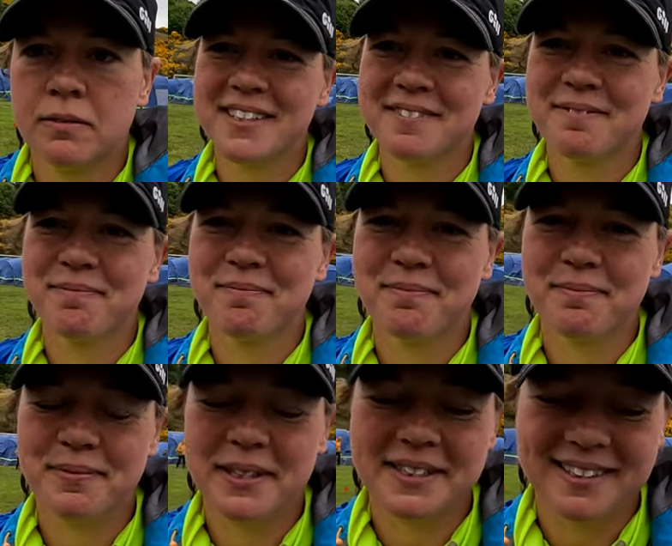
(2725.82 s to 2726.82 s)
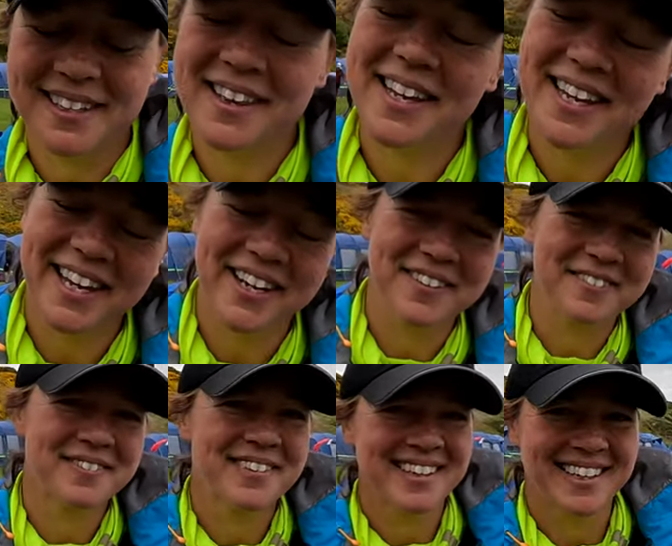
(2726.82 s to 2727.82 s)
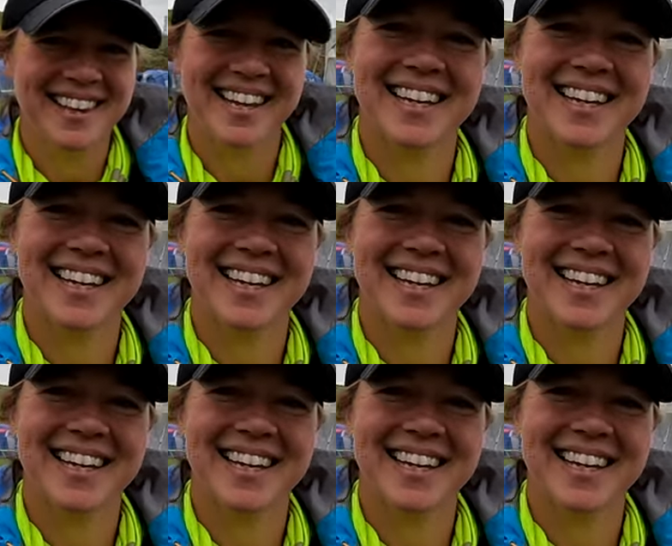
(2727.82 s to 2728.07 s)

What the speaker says: Yeah. Enjoy it. Have a great final day. Well